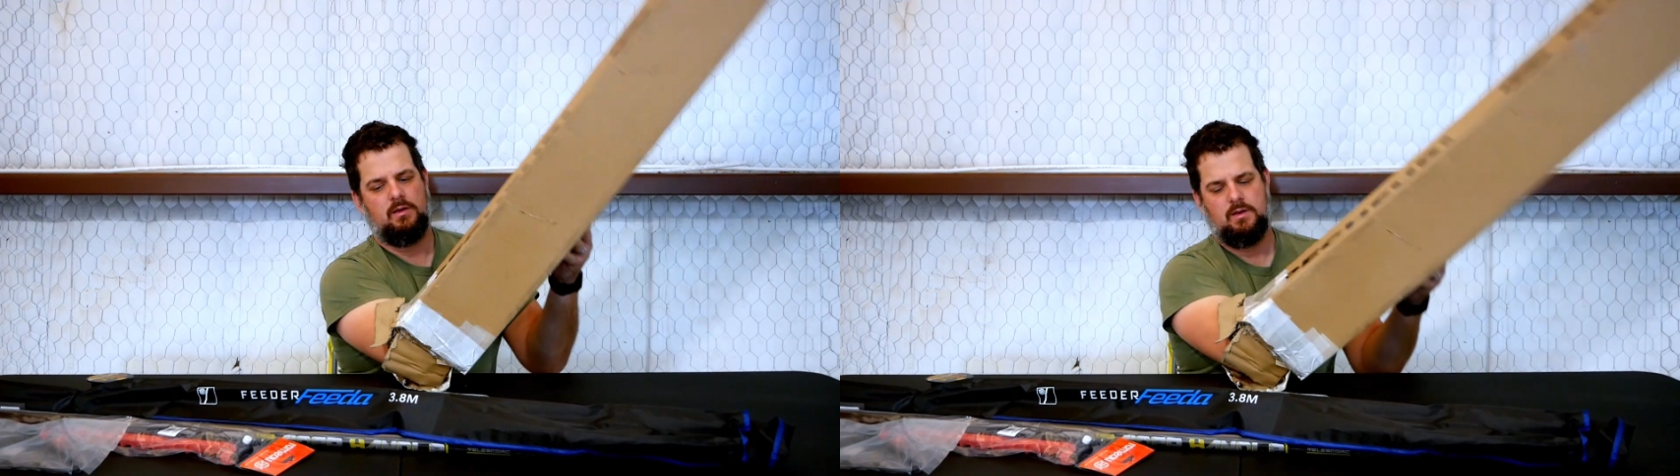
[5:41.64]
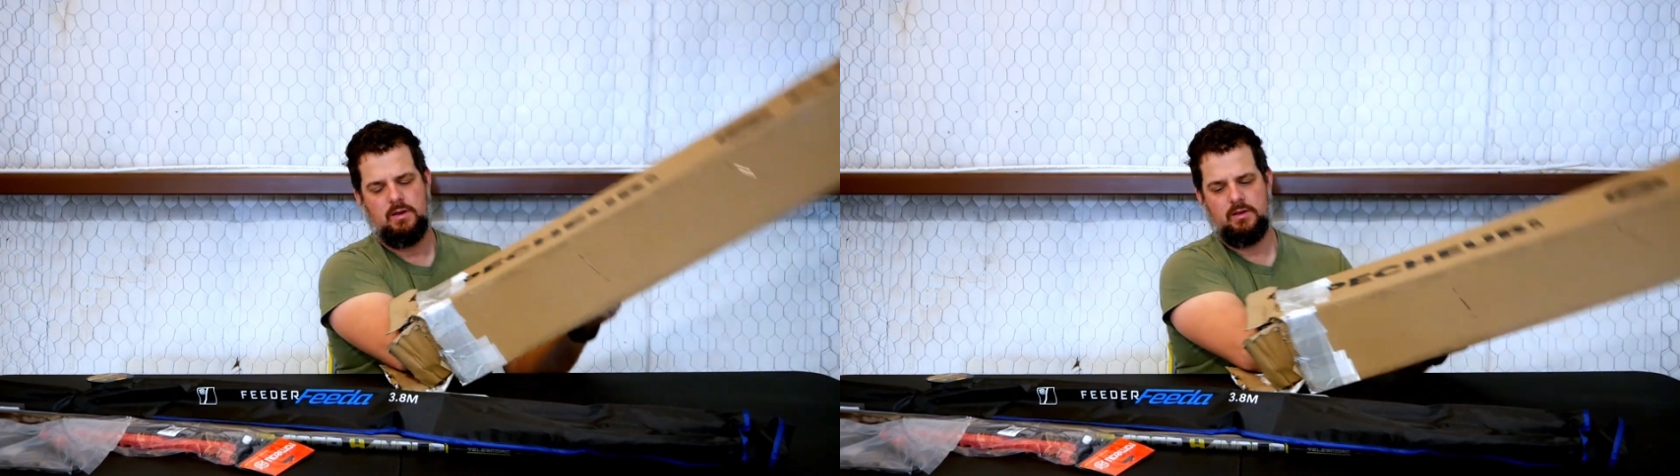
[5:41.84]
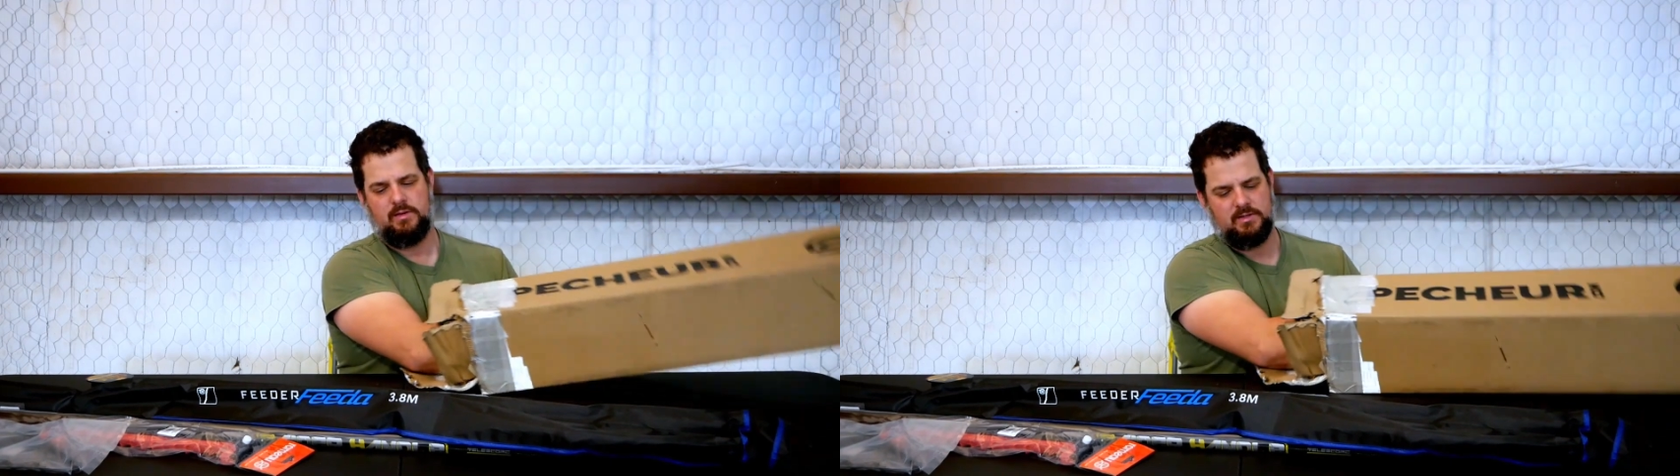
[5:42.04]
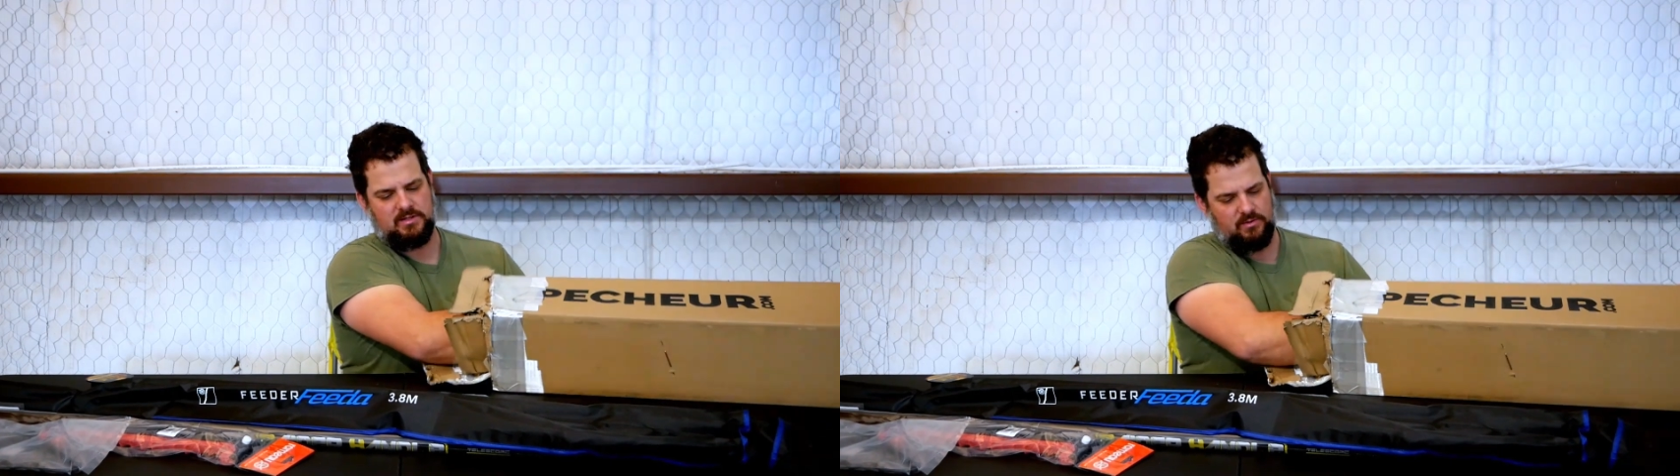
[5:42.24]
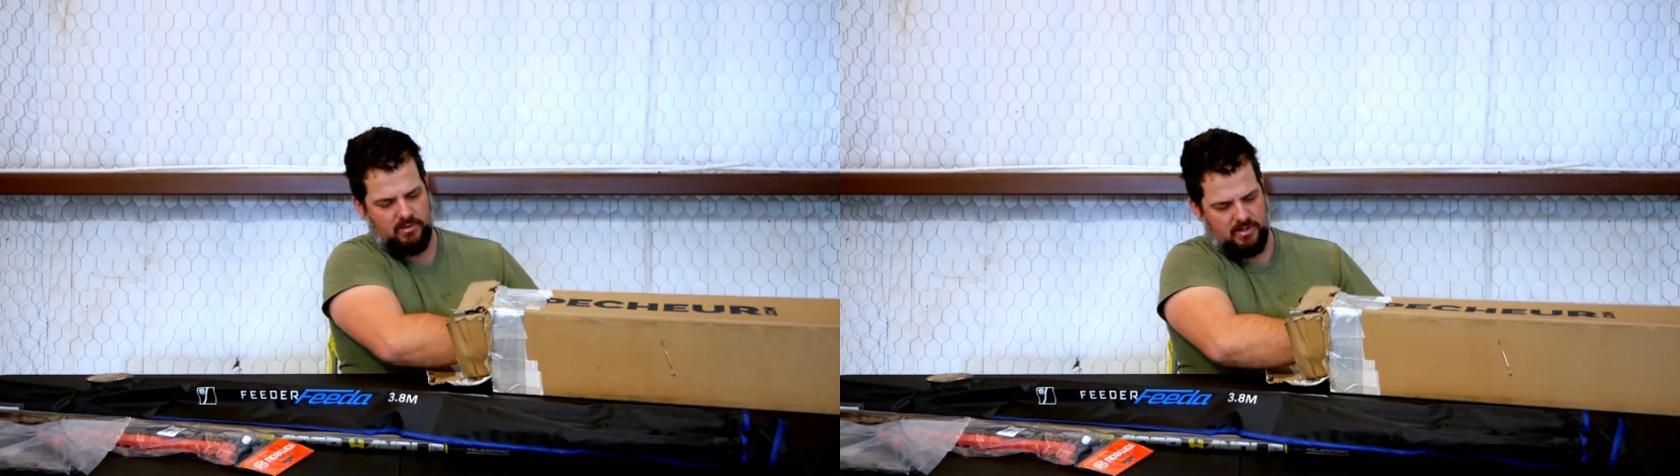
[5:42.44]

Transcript: And let's see what